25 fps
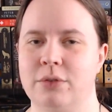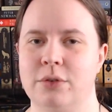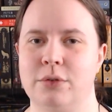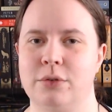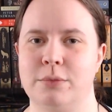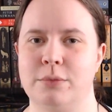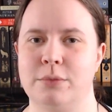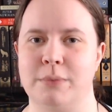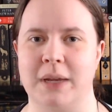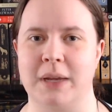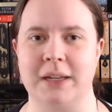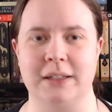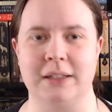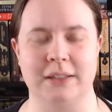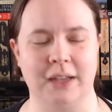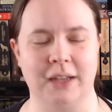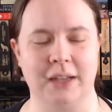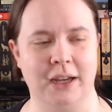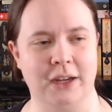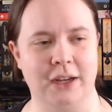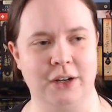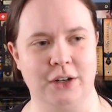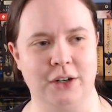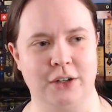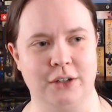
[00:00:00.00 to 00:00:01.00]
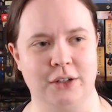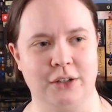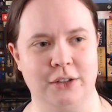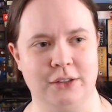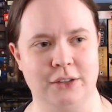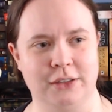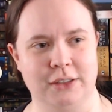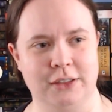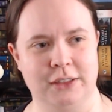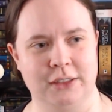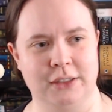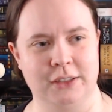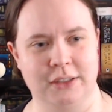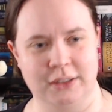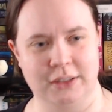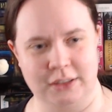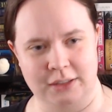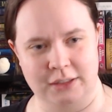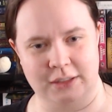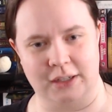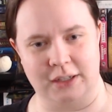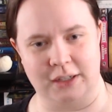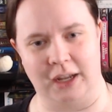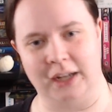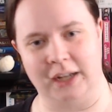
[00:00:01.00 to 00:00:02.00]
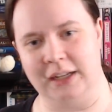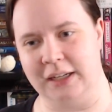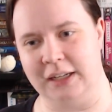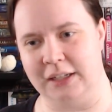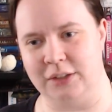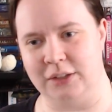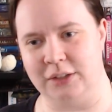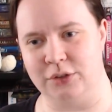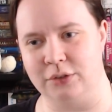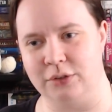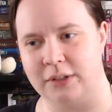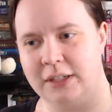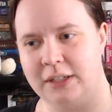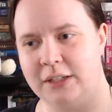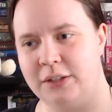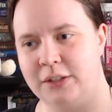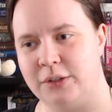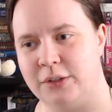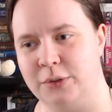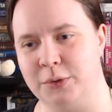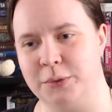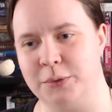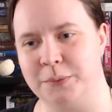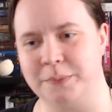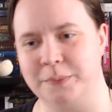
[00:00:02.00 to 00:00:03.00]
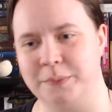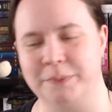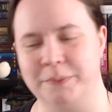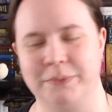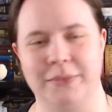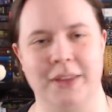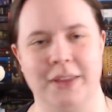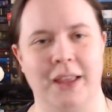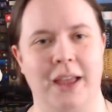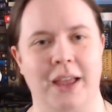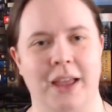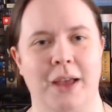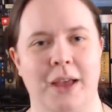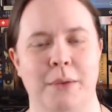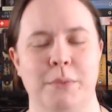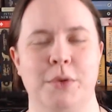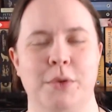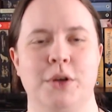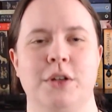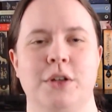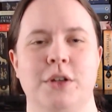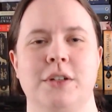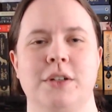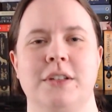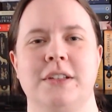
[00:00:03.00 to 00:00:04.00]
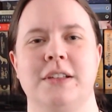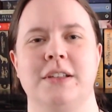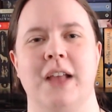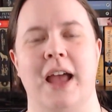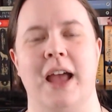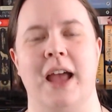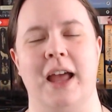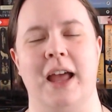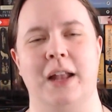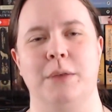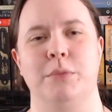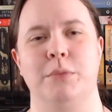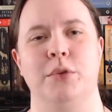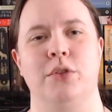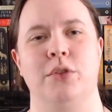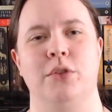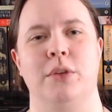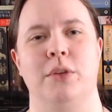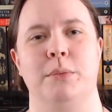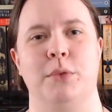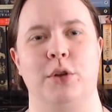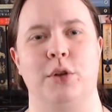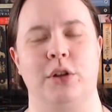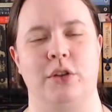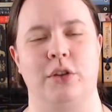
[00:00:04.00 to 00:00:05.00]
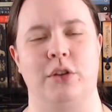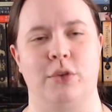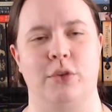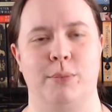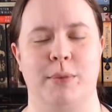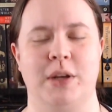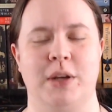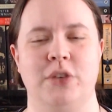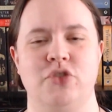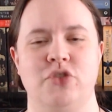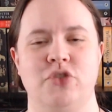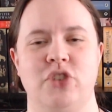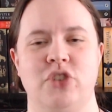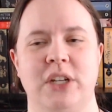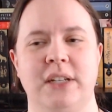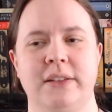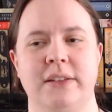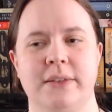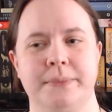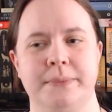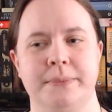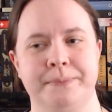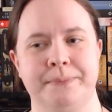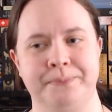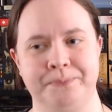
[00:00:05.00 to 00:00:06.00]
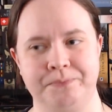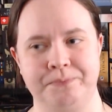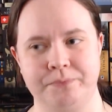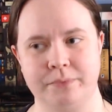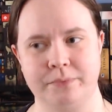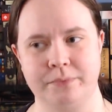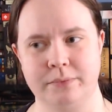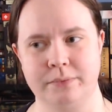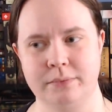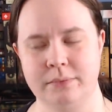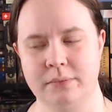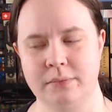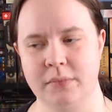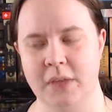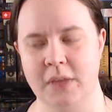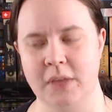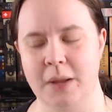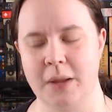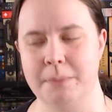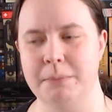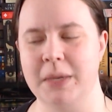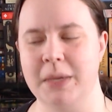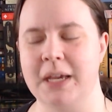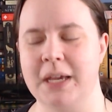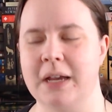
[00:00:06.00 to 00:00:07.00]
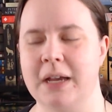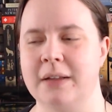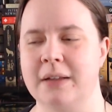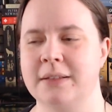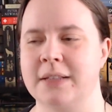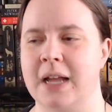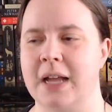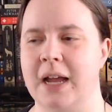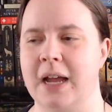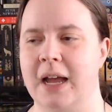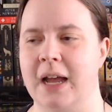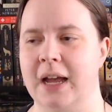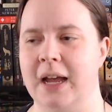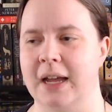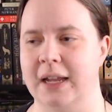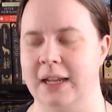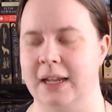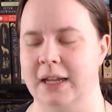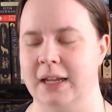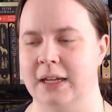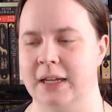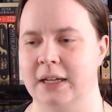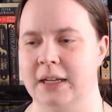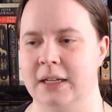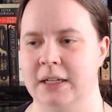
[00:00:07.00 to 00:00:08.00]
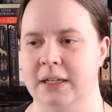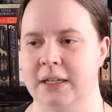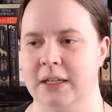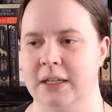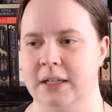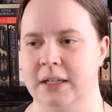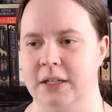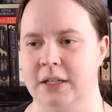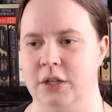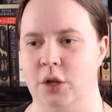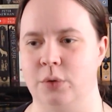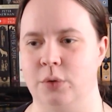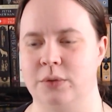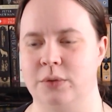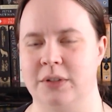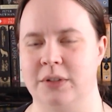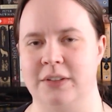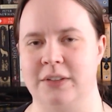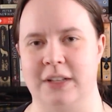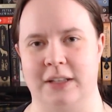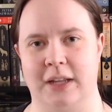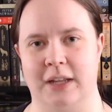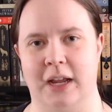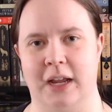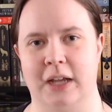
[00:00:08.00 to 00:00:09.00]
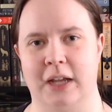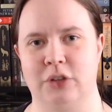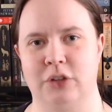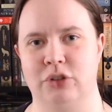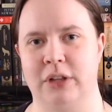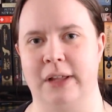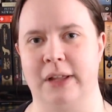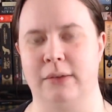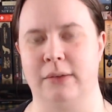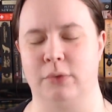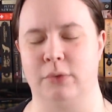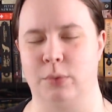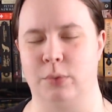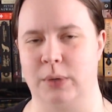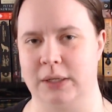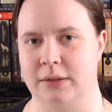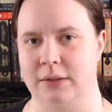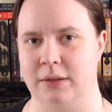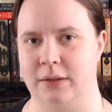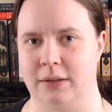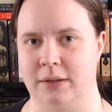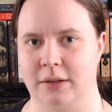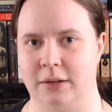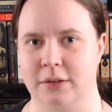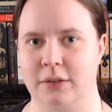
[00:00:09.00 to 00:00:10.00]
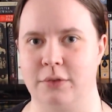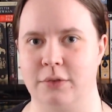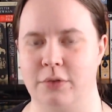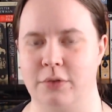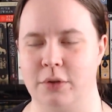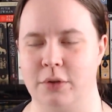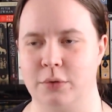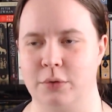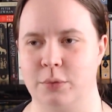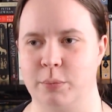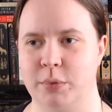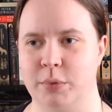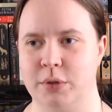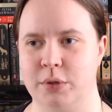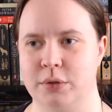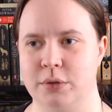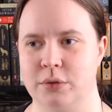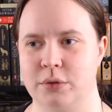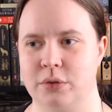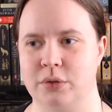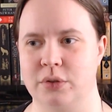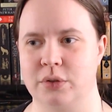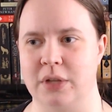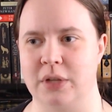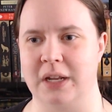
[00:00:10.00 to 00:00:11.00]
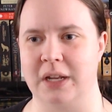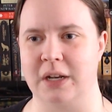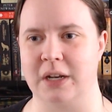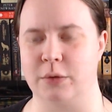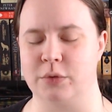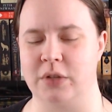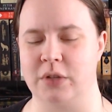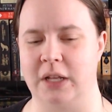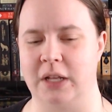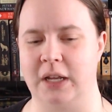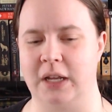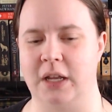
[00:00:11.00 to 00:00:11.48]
my entire I Need to Read You books and put them on a spreadsheet, because I noticed that I actually have quite a lot of those books, and I was like,